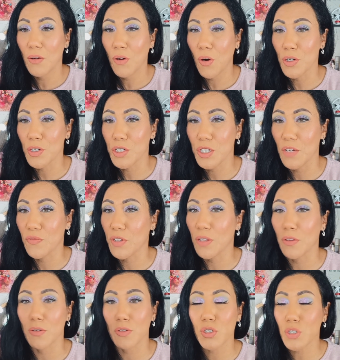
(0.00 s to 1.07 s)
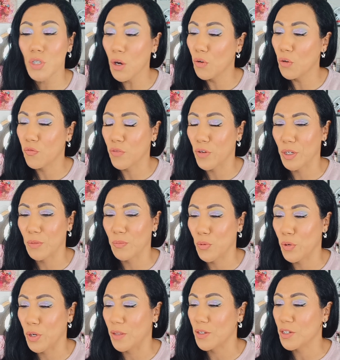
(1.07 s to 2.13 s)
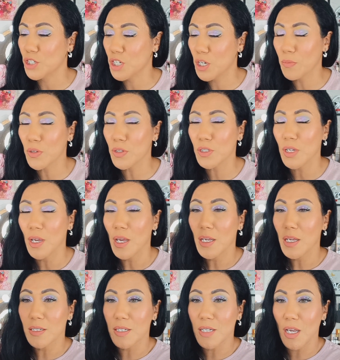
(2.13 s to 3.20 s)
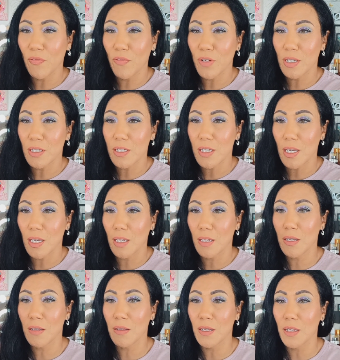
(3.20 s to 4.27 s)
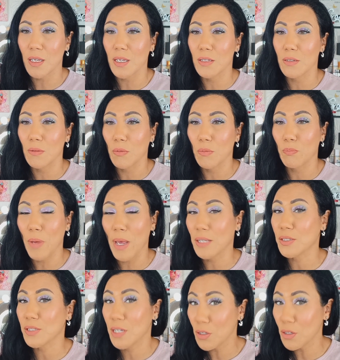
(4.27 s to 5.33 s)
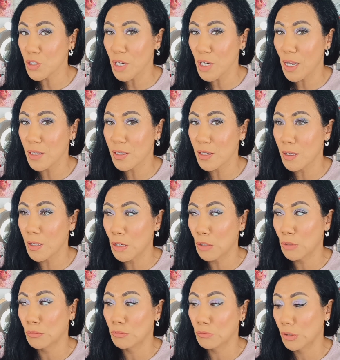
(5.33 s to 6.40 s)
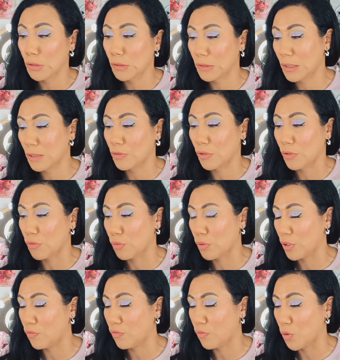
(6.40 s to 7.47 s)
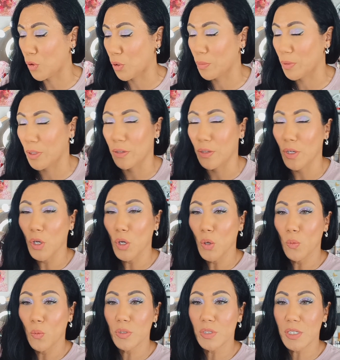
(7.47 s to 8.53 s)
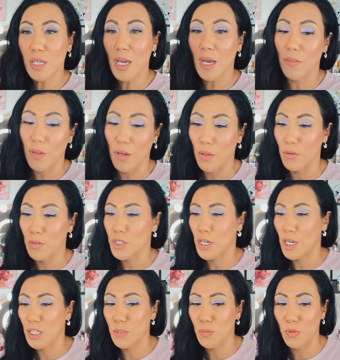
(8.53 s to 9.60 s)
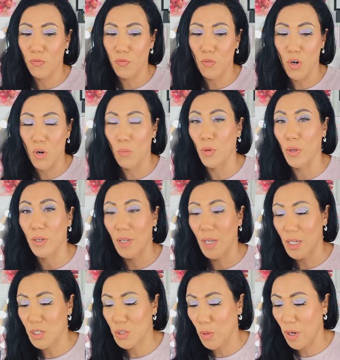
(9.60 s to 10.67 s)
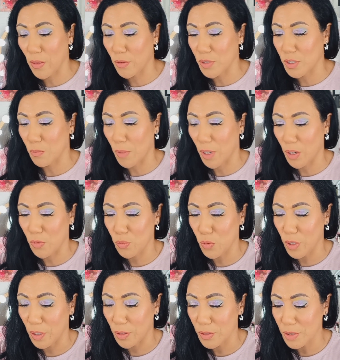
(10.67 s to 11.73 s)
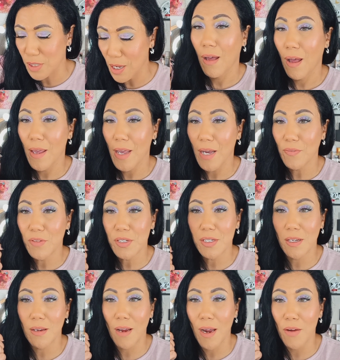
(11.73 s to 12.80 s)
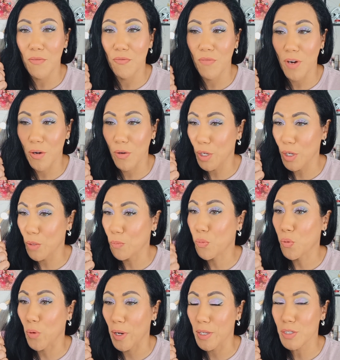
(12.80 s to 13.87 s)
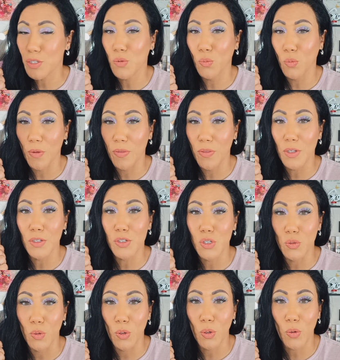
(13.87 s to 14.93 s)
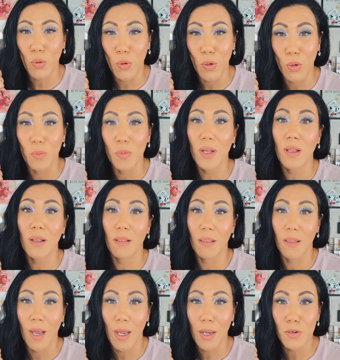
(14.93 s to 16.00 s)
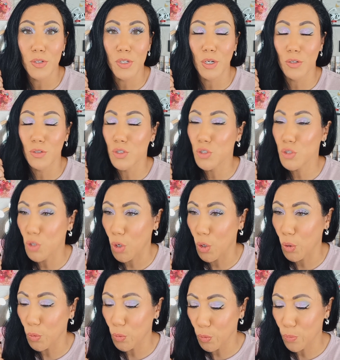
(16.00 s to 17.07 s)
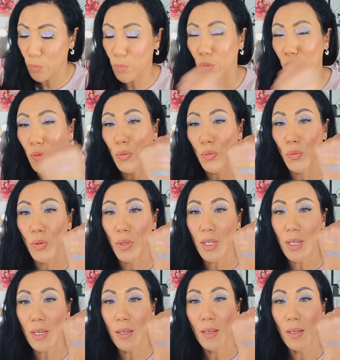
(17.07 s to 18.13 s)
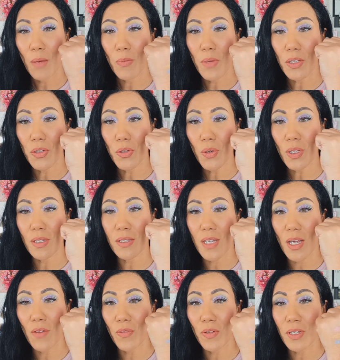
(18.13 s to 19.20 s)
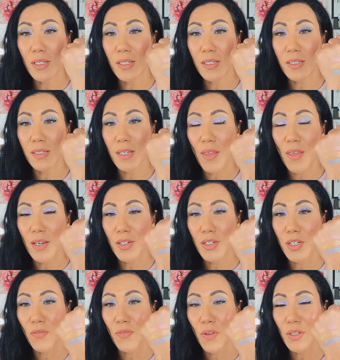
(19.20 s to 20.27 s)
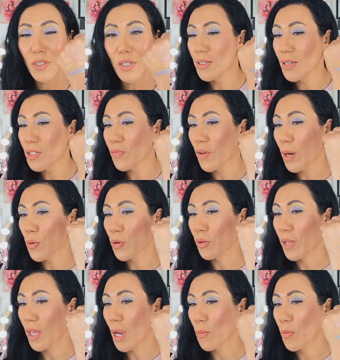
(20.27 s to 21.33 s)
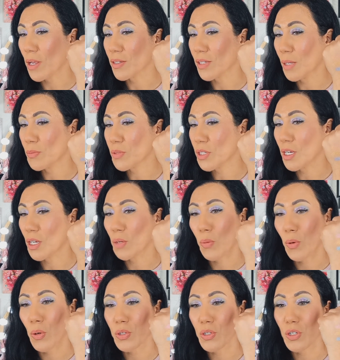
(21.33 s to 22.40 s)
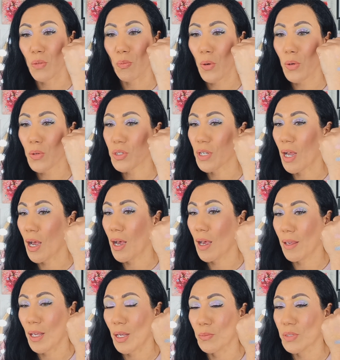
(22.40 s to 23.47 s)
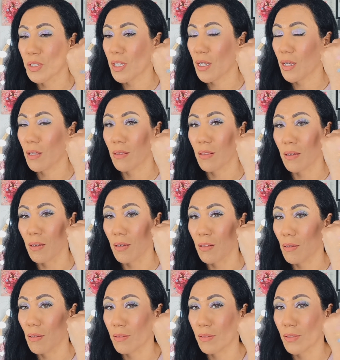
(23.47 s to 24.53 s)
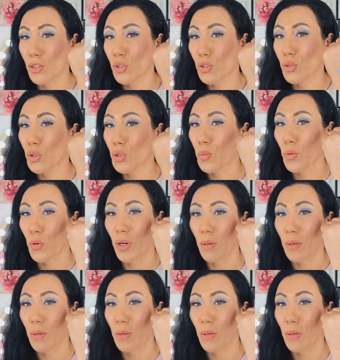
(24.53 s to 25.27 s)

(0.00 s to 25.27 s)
are shifting. They're so freaking pretty. These shimmers, definite 10. The pastel shades in here, kind of a 3-4, but we'll see how the other shades perform when I try those in my reels. I have to say I'm very impressed with these duochrome liners. They are so pretty. I mean, you can definitely see that shift there. It's not as vibrant on camera as I'm seeing in person. In person, I am seeing the super